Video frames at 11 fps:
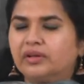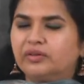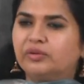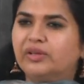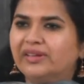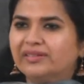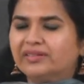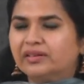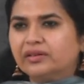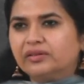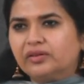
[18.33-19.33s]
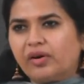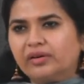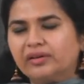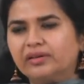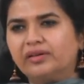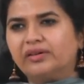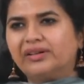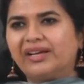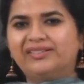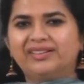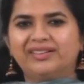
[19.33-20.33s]
today's talk or
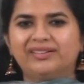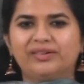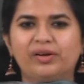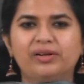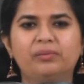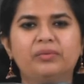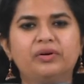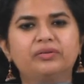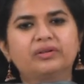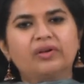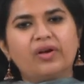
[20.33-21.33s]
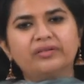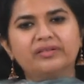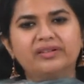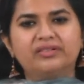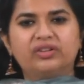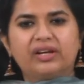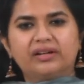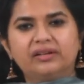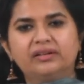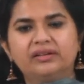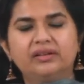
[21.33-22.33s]
lecture is all about clauses,
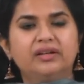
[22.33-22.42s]
gerund